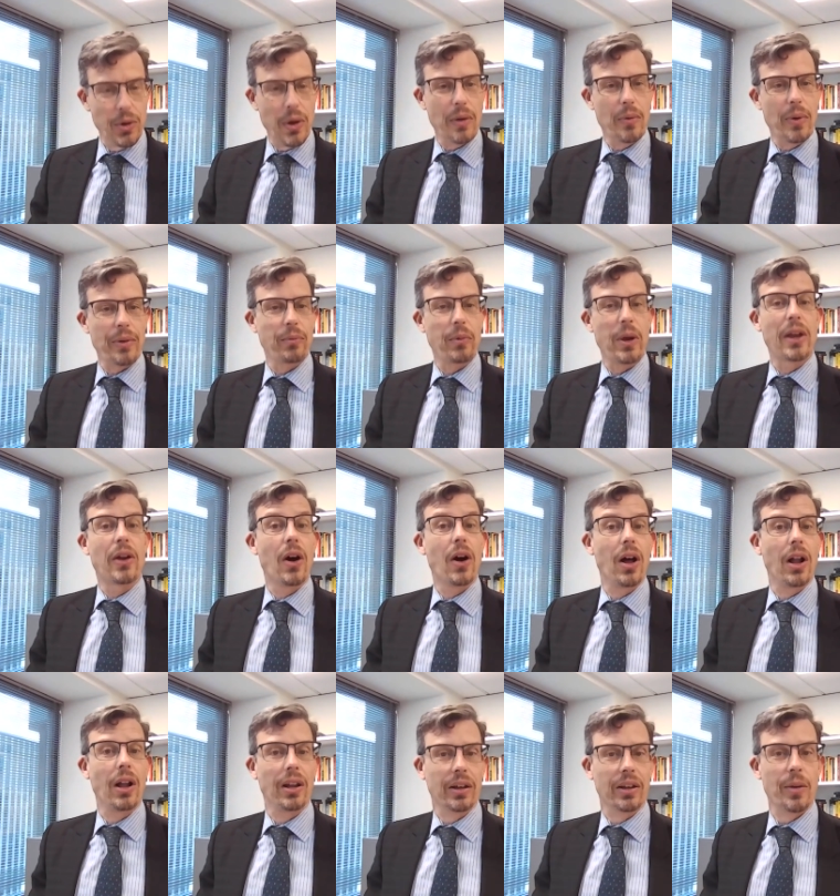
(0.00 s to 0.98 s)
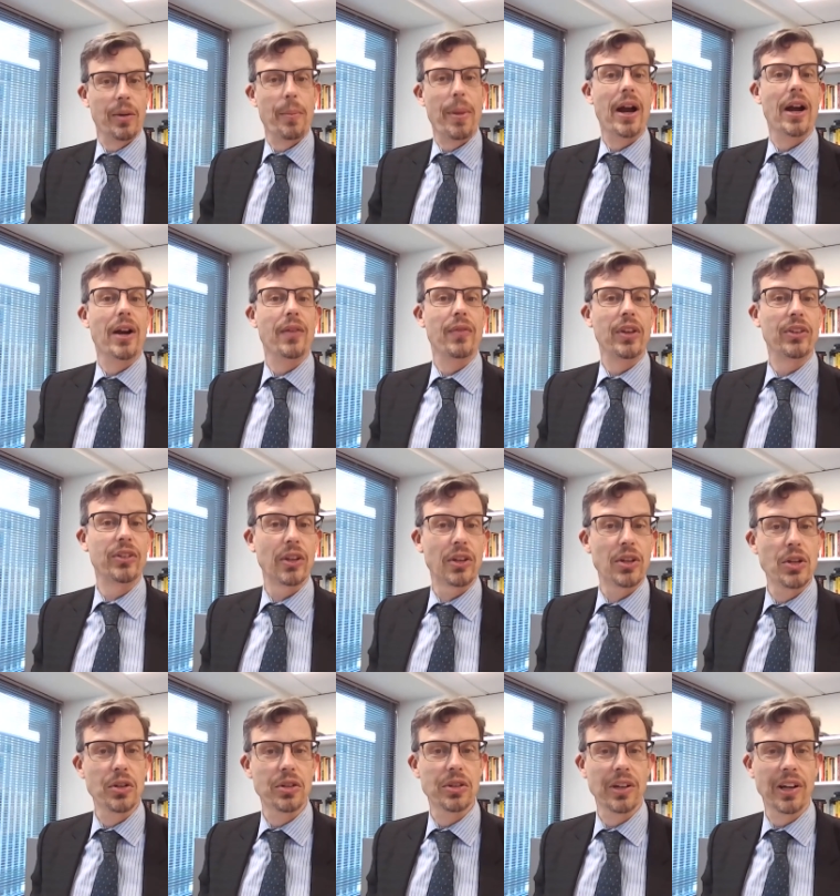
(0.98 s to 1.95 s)
doing what we call comparative
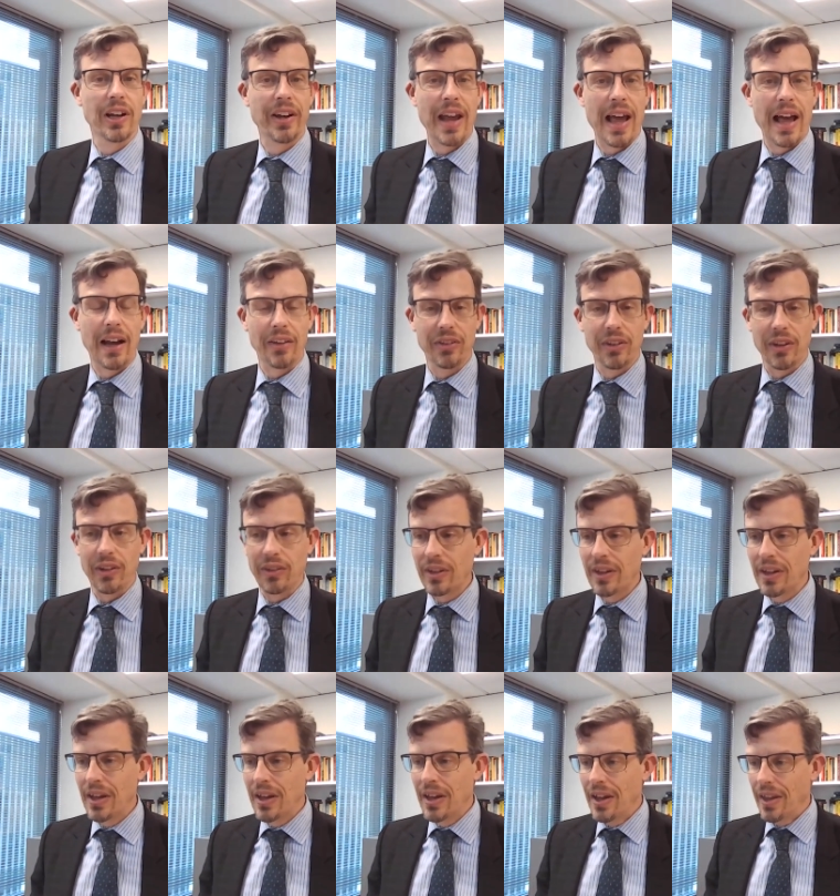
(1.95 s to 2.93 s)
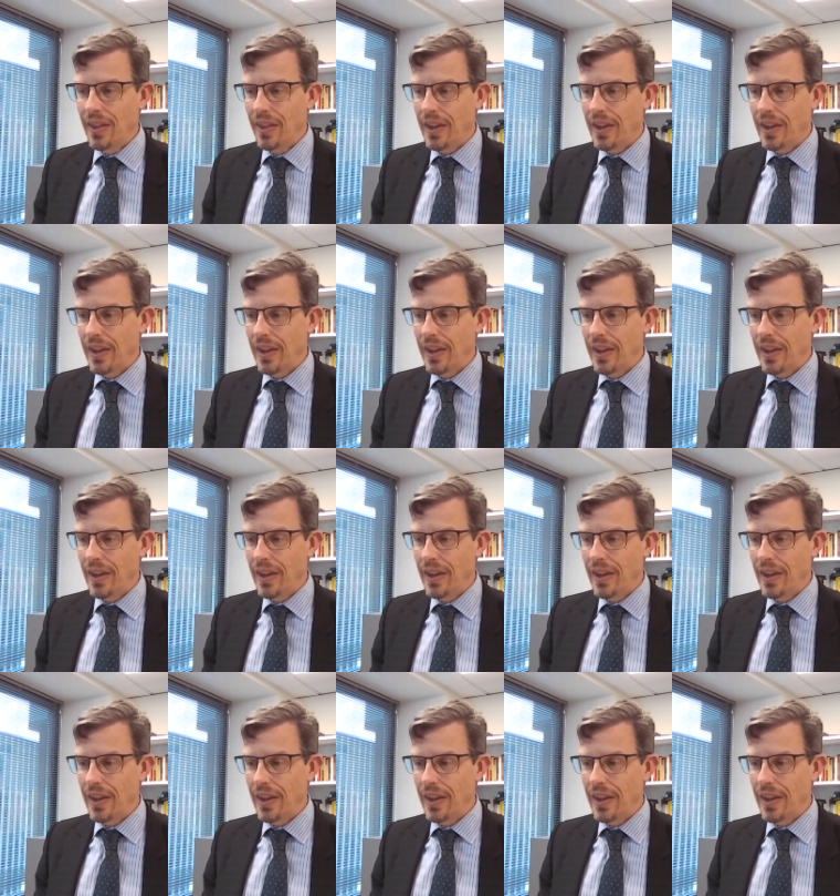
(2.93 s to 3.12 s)
institutional analysis.